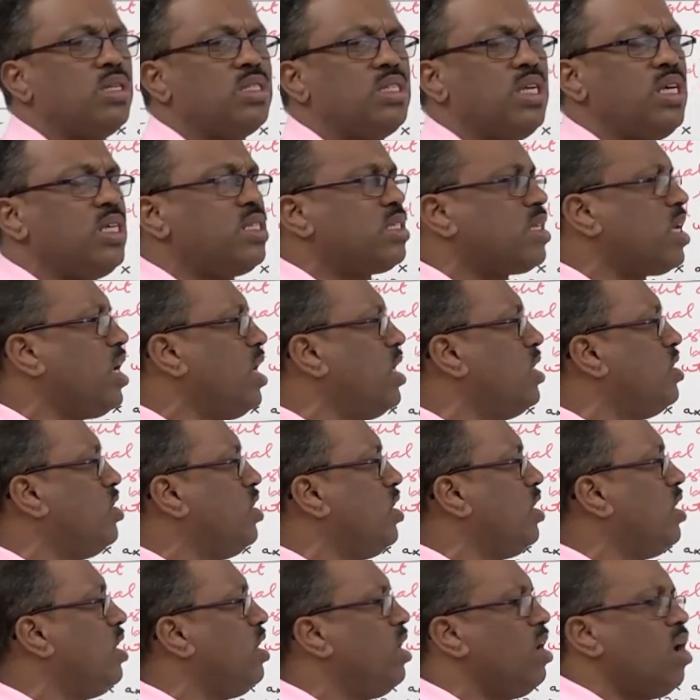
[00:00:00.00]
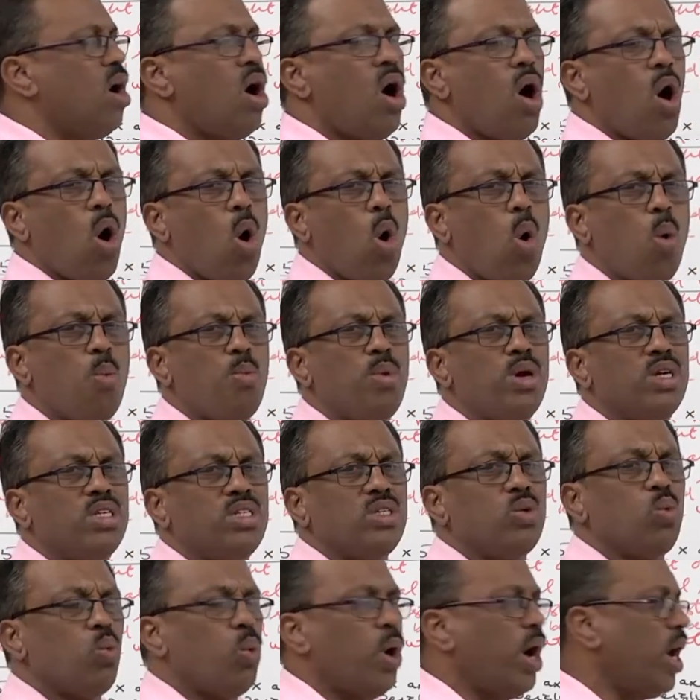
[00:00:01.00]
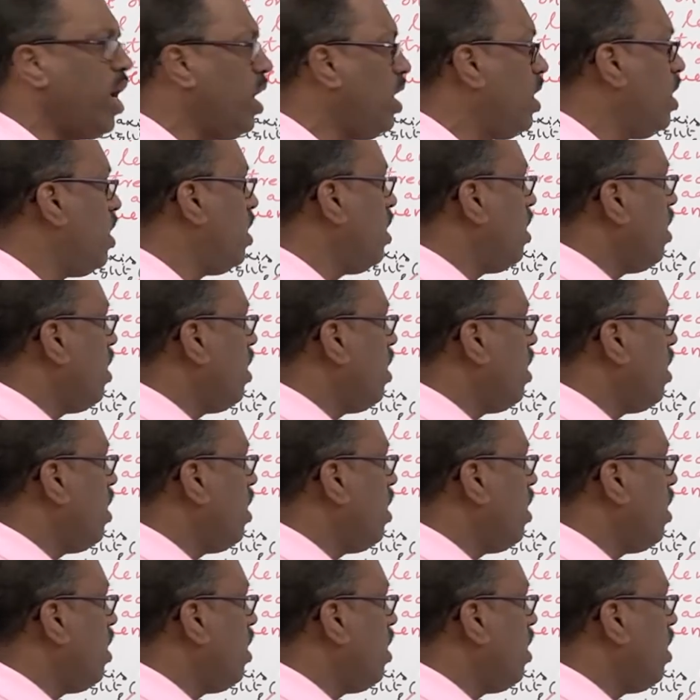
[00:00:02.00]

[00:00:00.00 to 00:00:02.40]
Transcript: to 6 kg, how much y?